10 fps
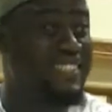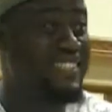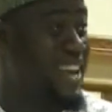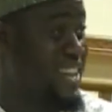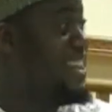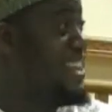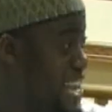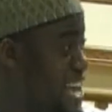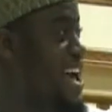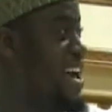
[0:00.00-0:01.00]
And then they say
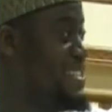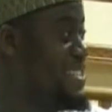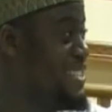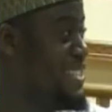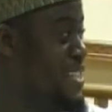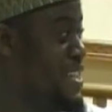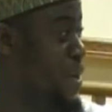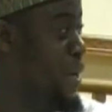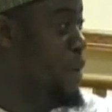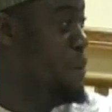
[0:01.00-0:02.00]
yes.
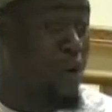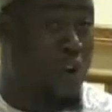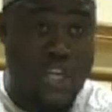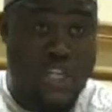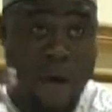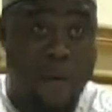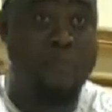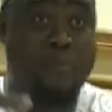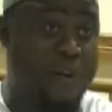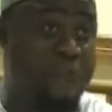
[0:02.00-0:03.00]
Because our
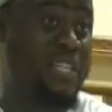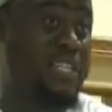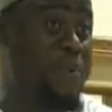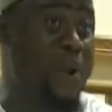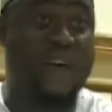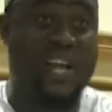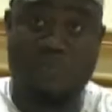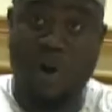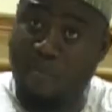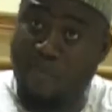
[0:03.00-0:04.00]
prophet, the Prophet
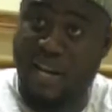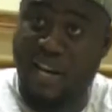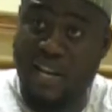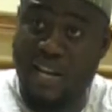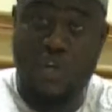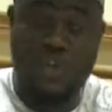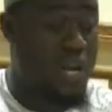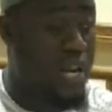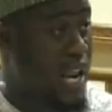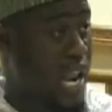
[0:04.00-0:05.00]
Muhammad,
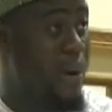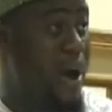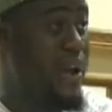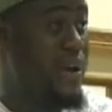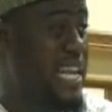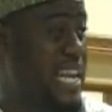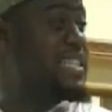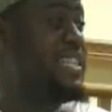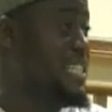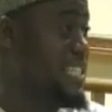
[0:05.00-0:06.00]
sallallahu alaihi wasallam,
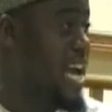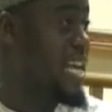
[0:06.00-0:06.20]
teach us